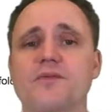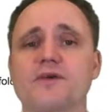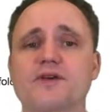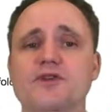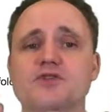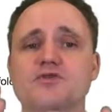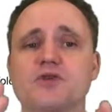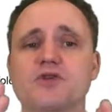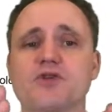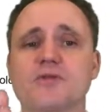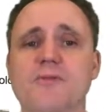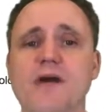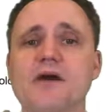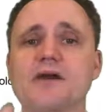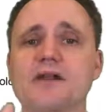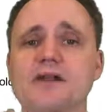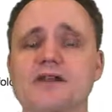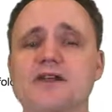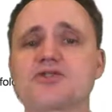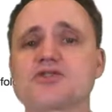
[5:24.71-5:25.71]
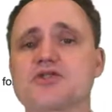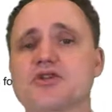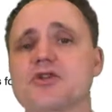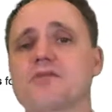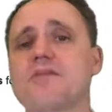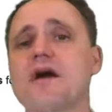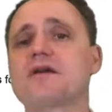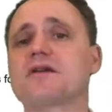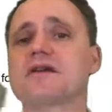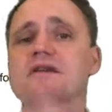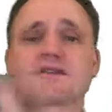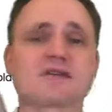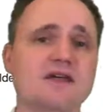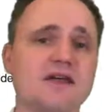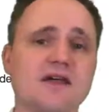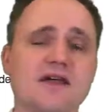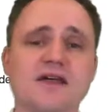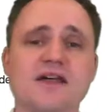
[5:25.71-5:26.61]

because when you're mounting this, you're going to mount it,